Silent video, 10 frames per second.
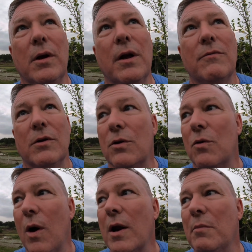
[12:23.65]
You'd have to do
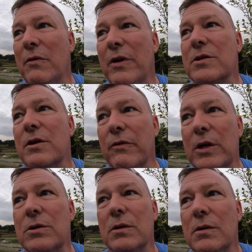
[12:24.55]
quite a bit of
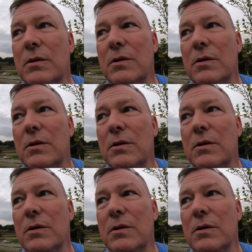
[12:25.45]
excavation